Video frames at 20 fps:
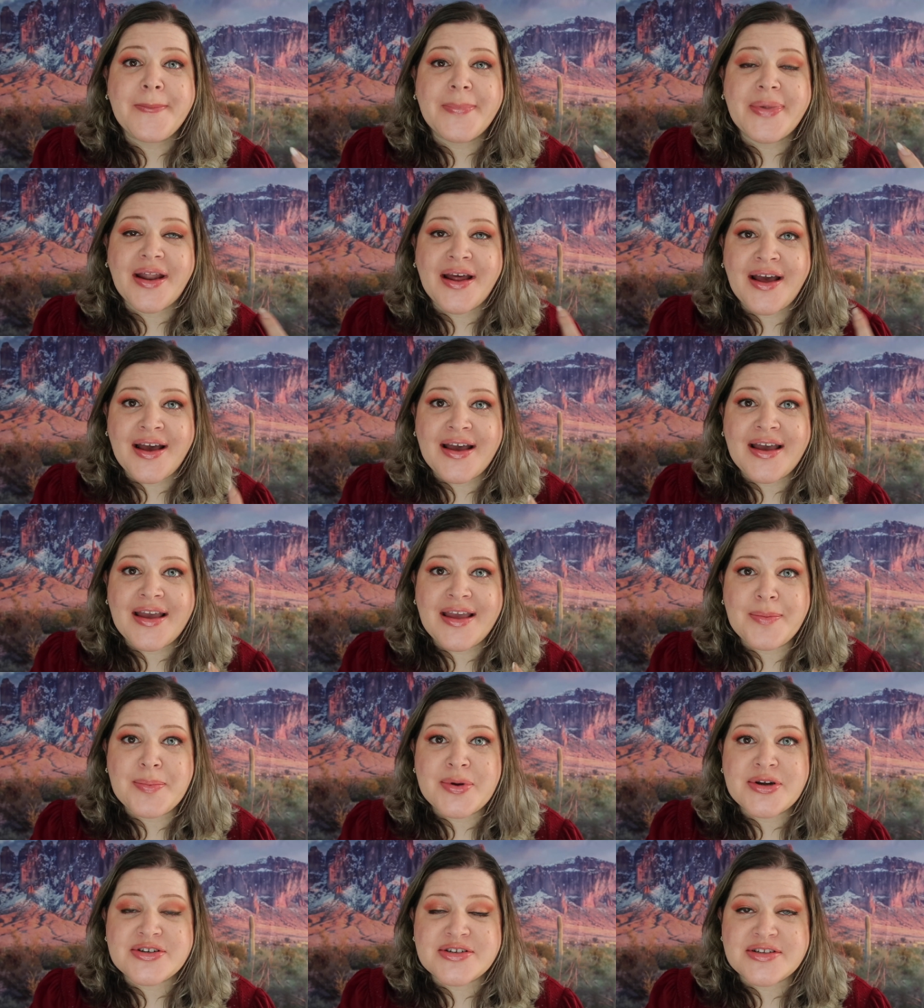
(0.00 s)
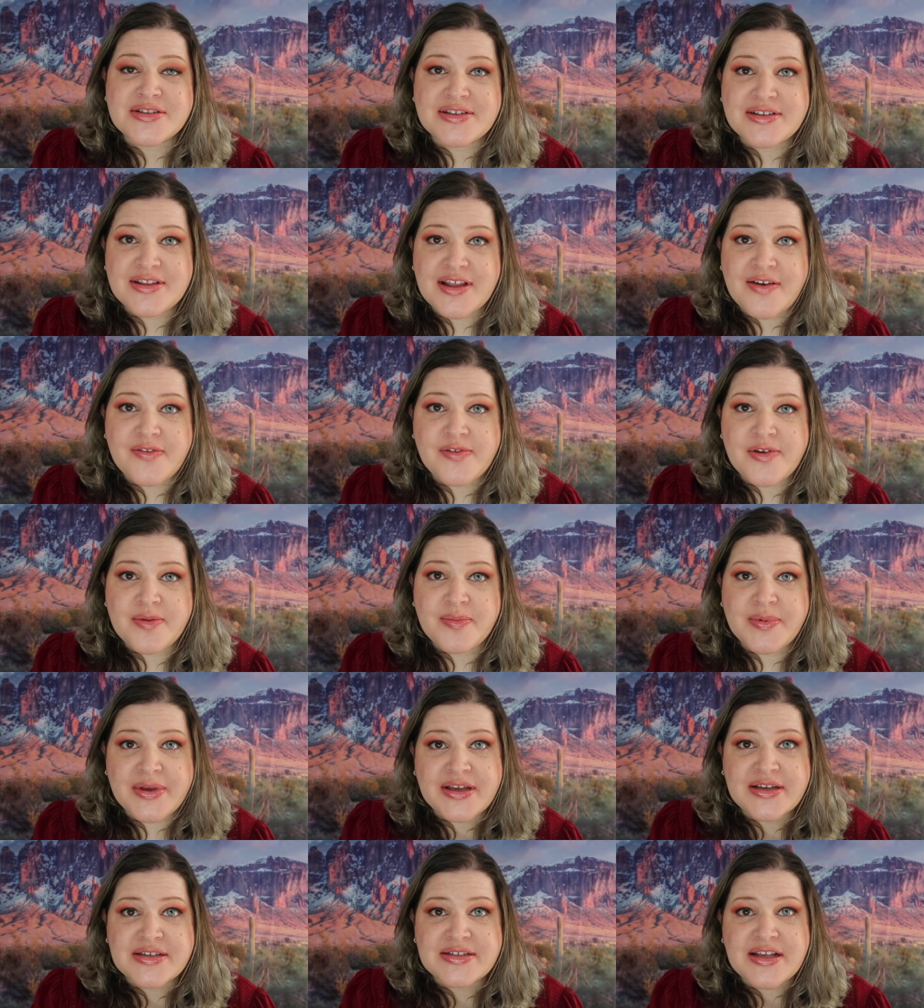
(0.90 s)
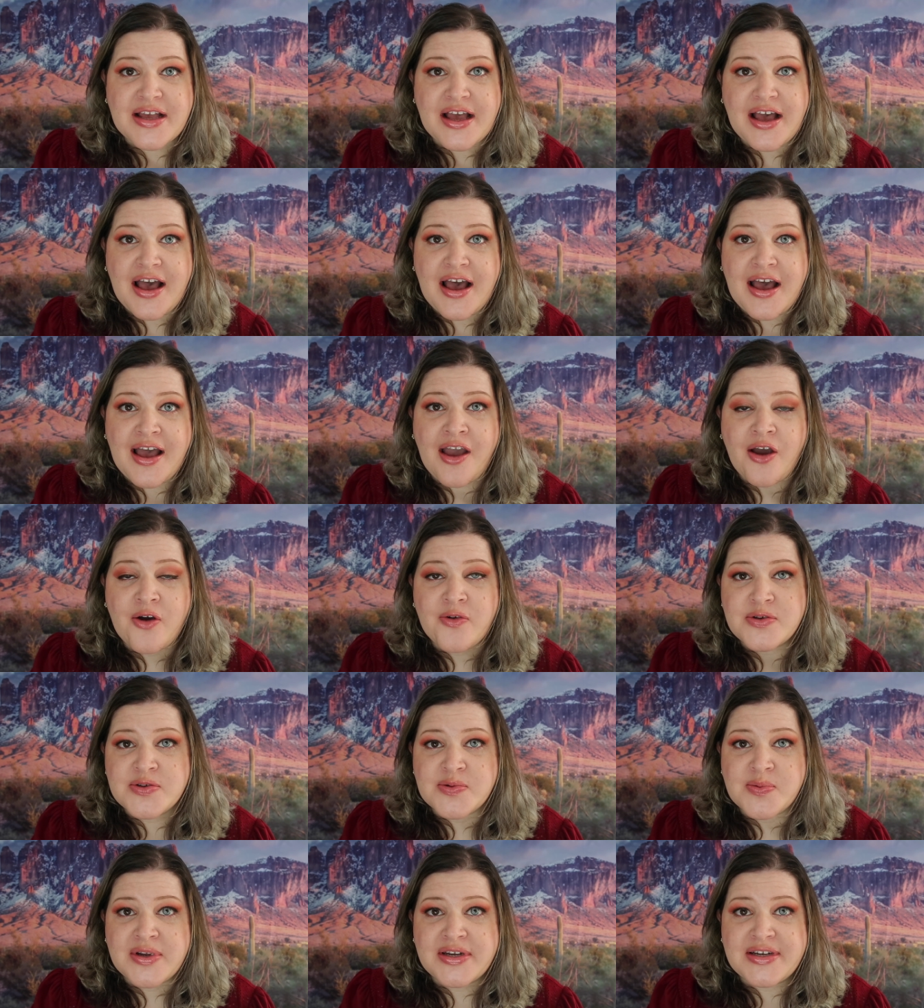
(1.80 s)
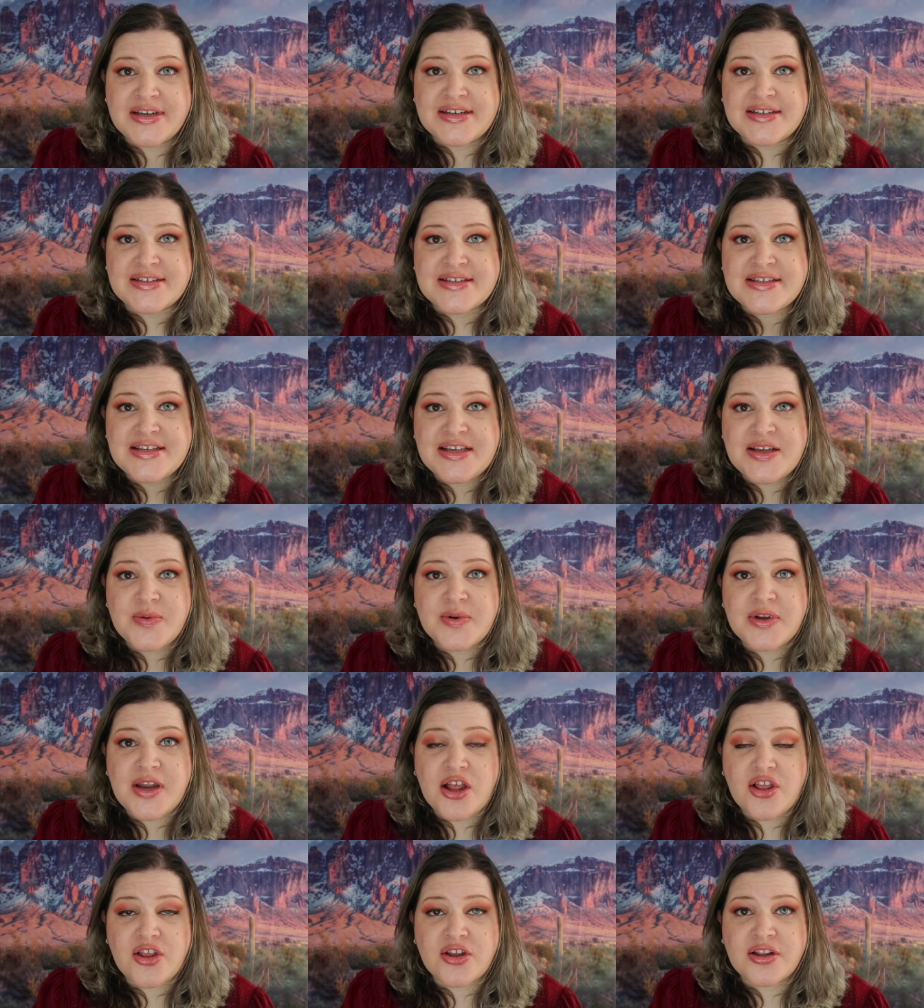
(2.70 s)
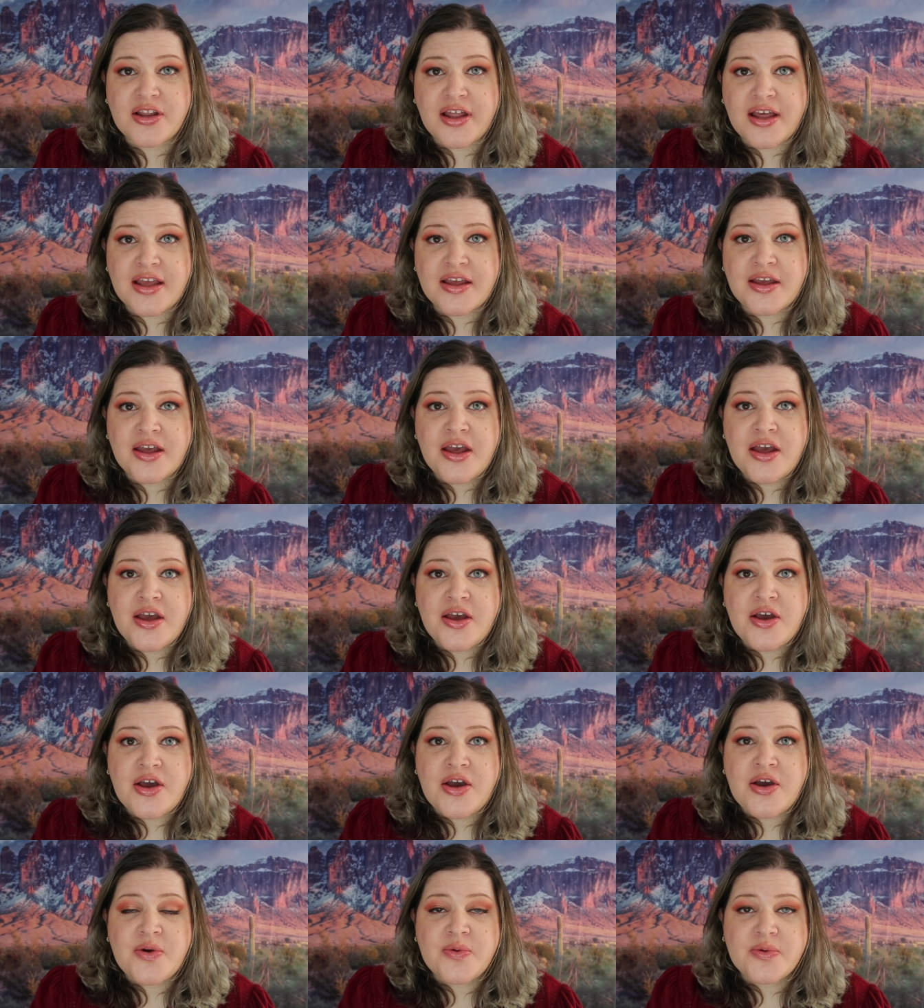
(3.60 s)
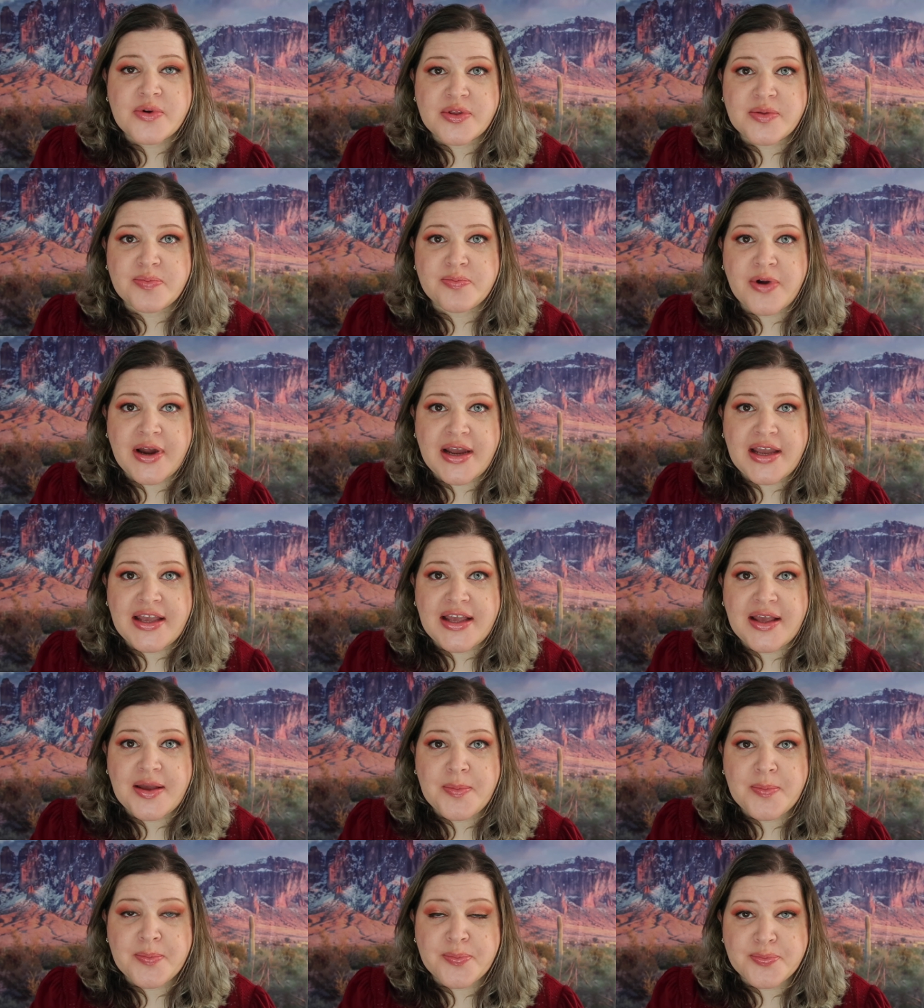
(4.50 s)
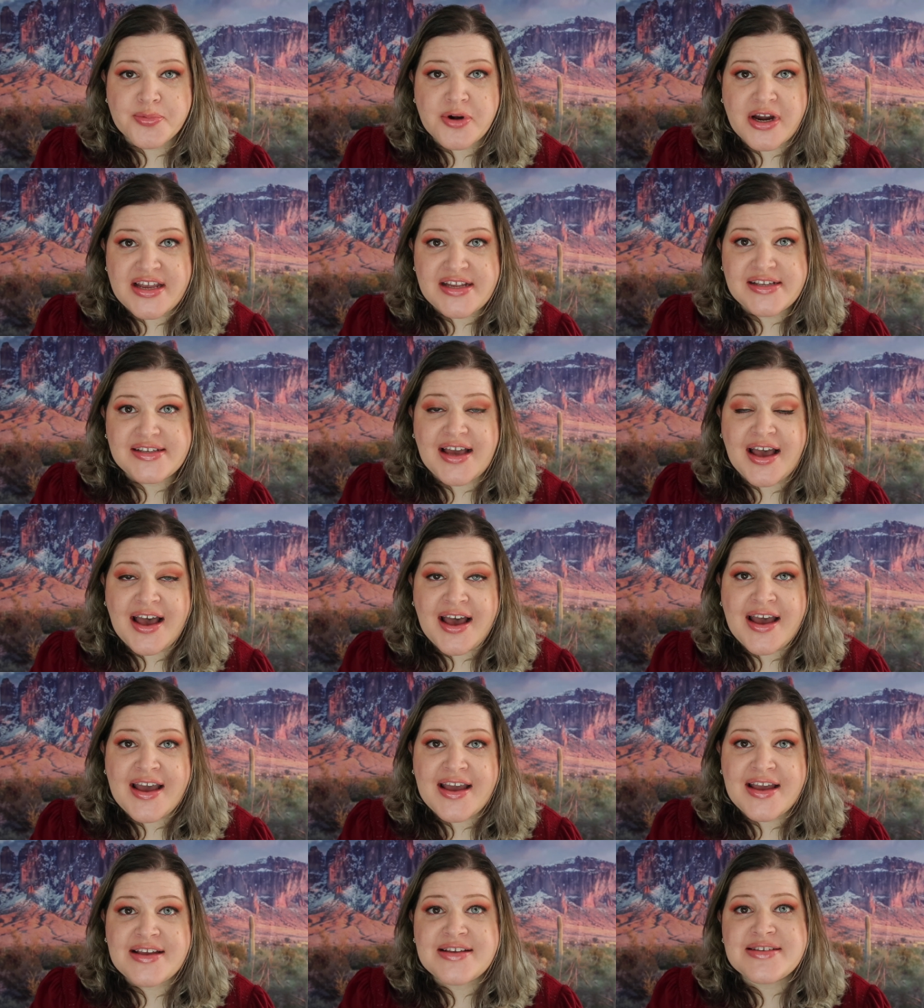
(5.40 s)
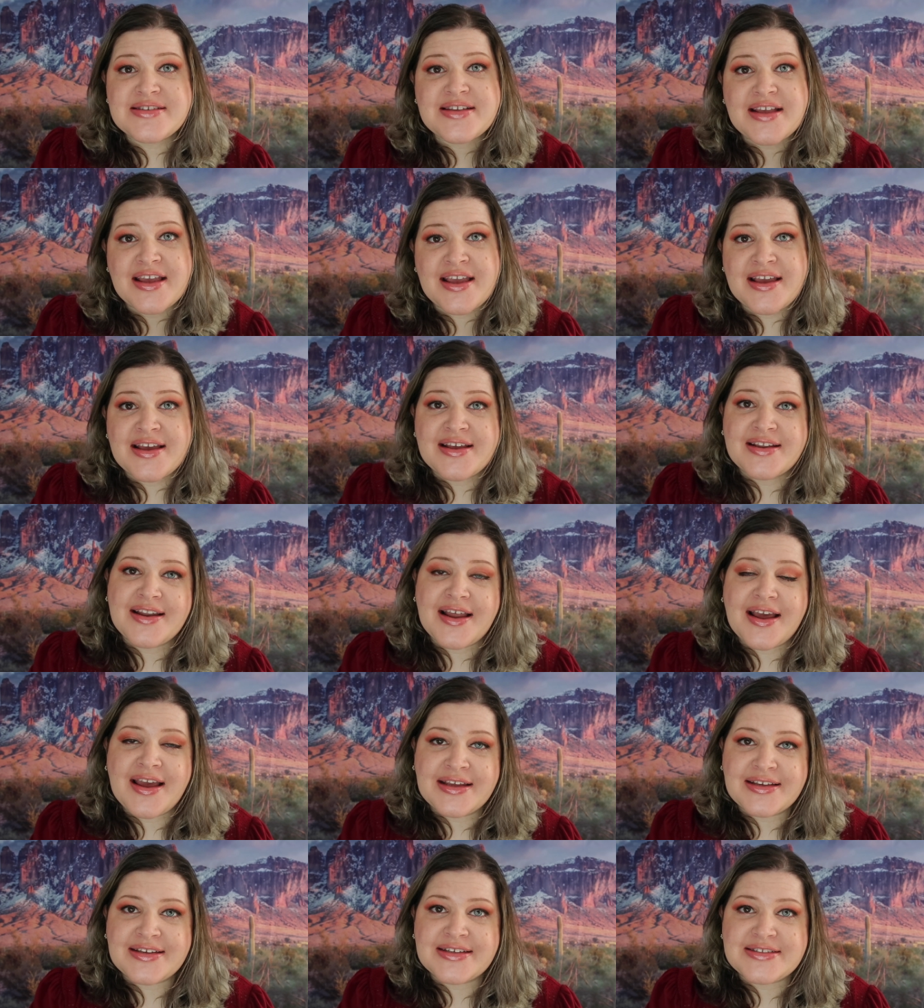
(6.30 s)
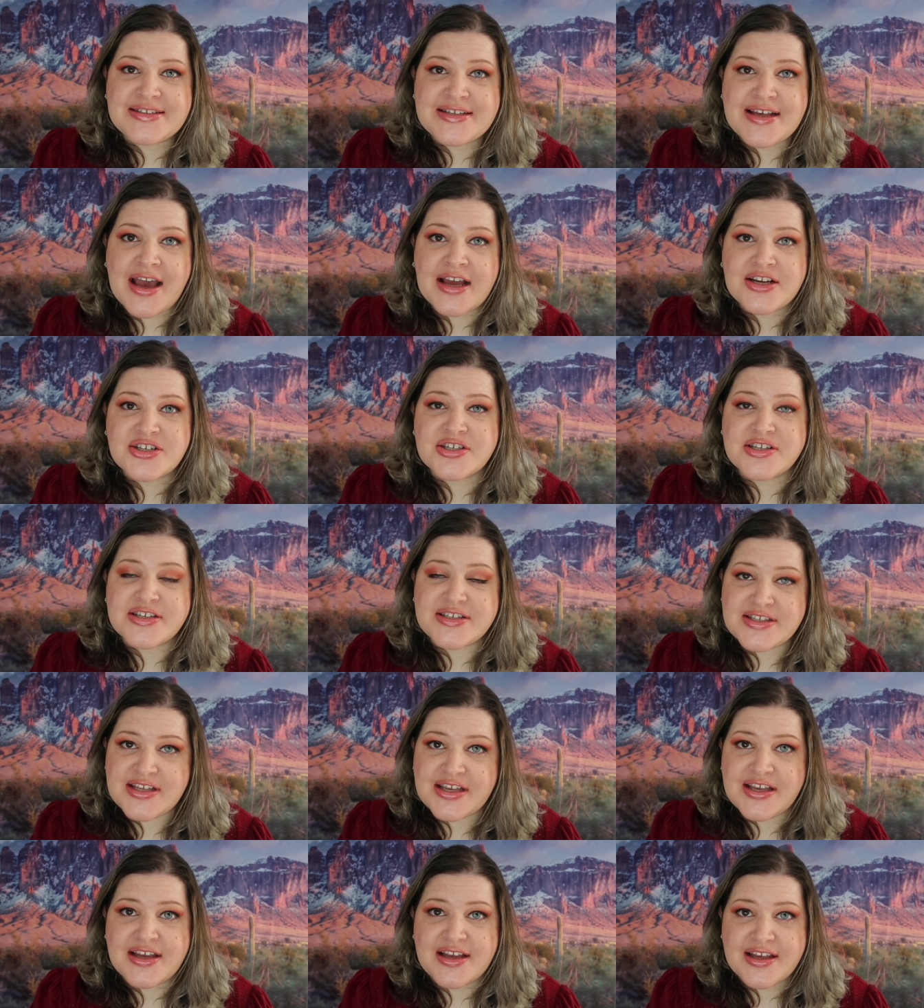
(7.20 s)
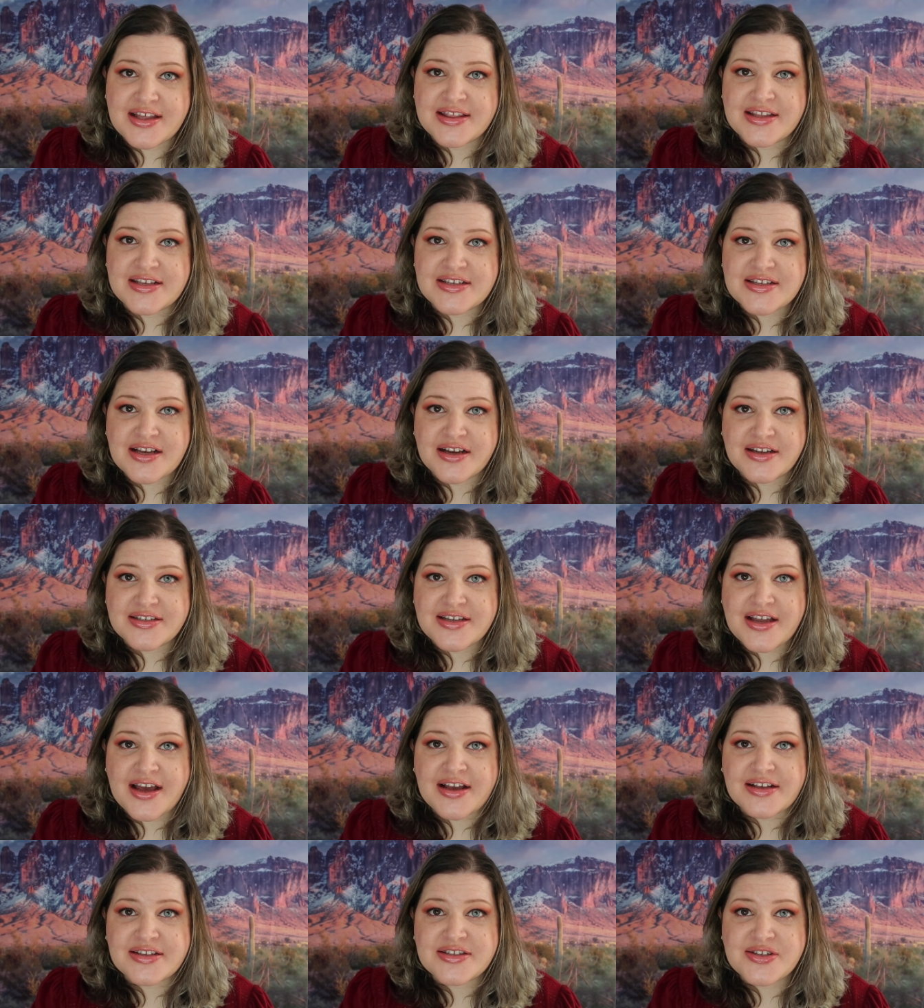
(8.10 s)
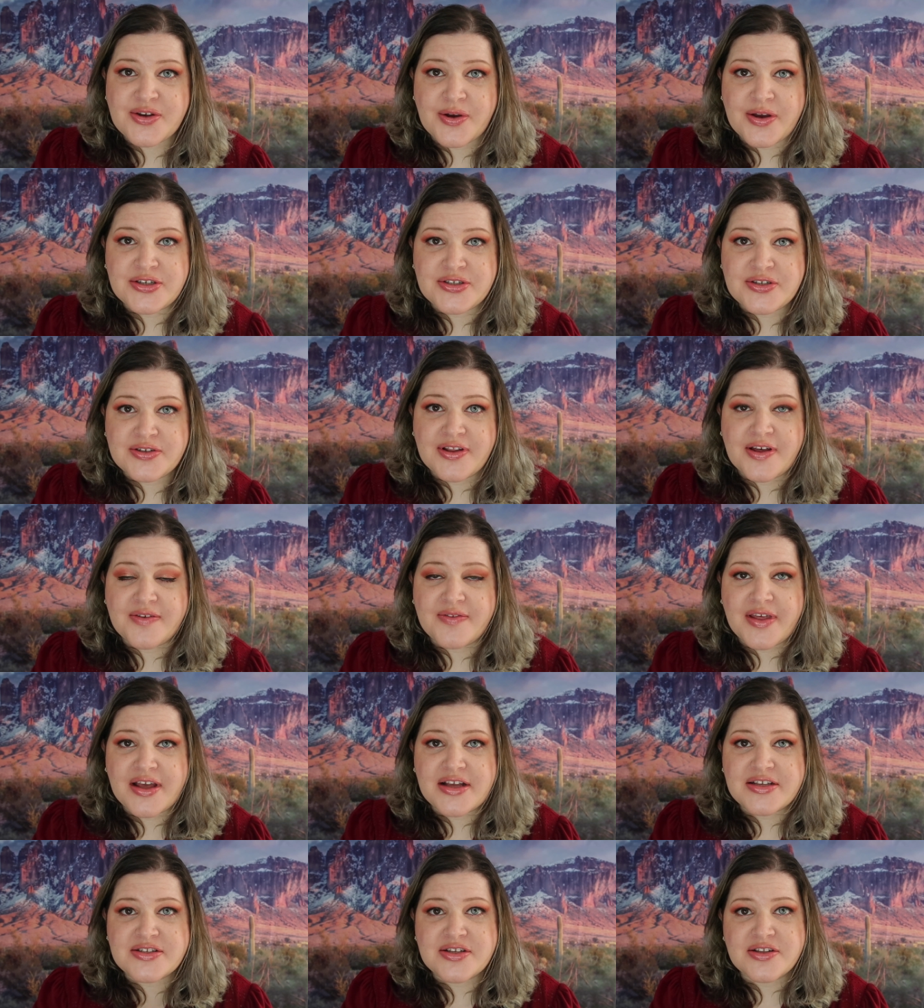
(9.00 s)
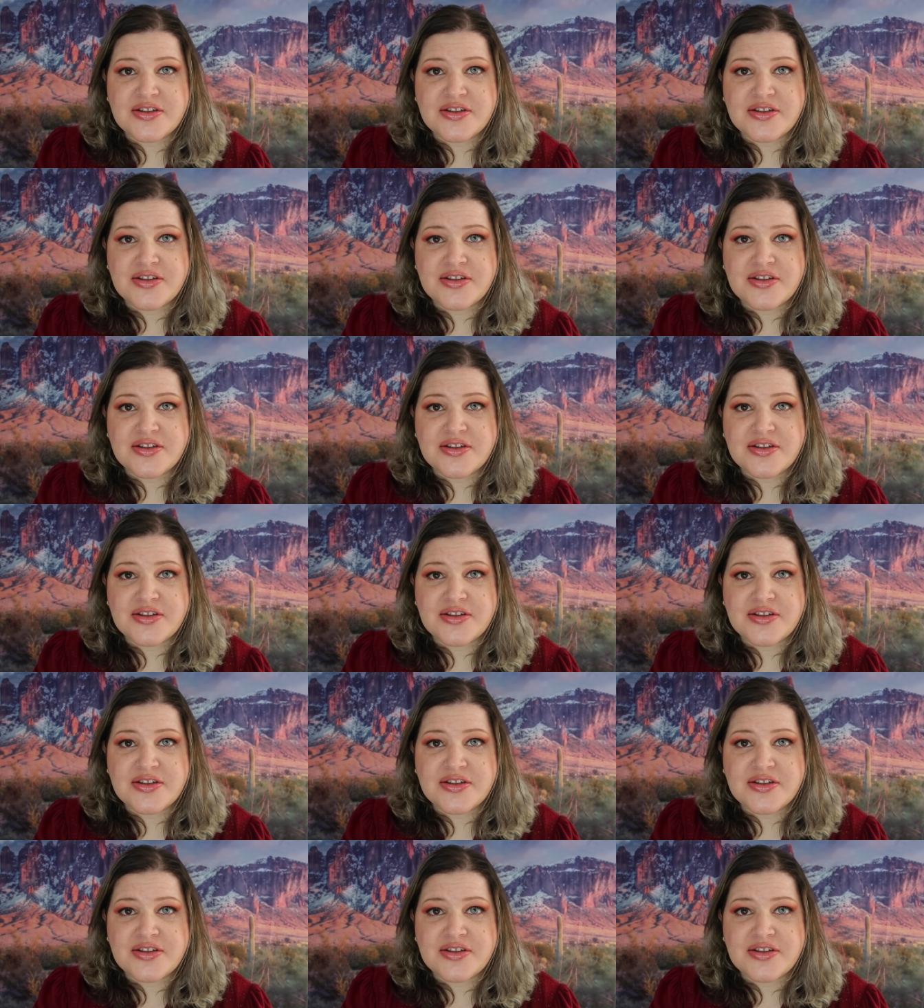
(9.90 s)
But I personally love it because I always wanted to see what I look like with bright eyes, and I get to actually see it in these contacts, so I do love that.